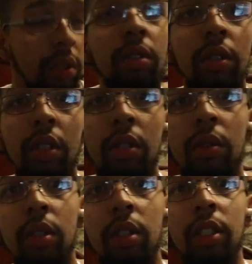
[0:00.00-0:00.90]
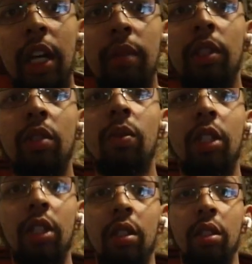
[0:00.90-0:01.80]
You know, that's how we do
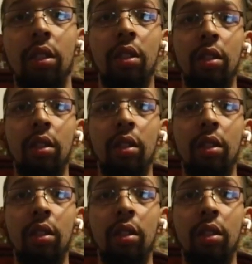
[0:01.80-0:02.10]
this.